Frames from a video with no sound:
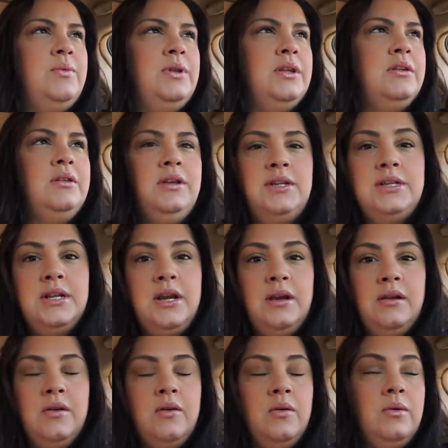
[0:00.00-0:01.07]
We literally
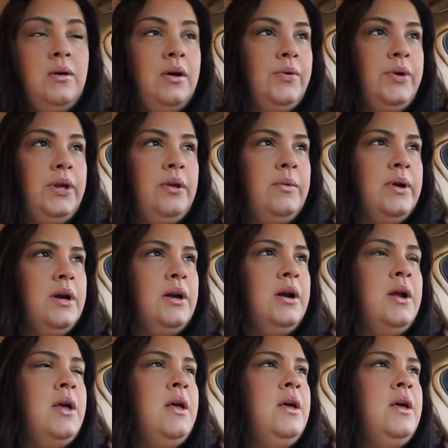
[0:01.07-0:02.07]
didn't go out anywhere.